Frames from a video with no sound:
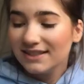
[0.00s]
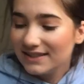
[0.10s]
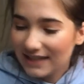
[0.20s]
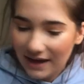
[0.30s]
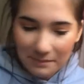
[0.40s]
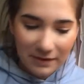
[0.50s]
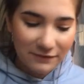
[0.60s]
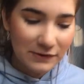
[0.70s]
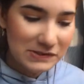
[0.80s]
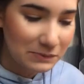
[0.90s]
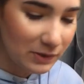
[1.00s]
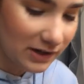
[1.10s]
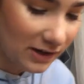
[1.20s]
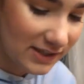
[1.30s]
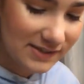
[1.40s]
Yeah, but Frozen 1
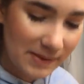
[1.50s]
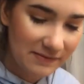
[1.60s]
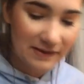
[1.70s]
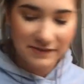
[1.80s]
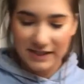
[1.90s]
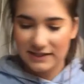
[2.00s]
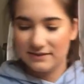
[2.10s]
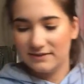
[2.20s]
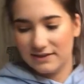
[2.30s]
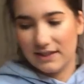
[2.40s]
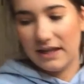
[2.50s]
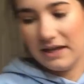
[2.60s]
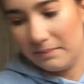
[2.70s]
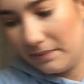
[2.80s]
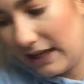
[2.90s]
Anna is my favorite to, like,
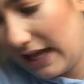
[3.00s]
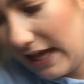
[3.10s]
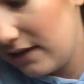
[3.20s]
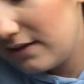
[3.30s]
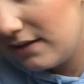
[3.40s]
play.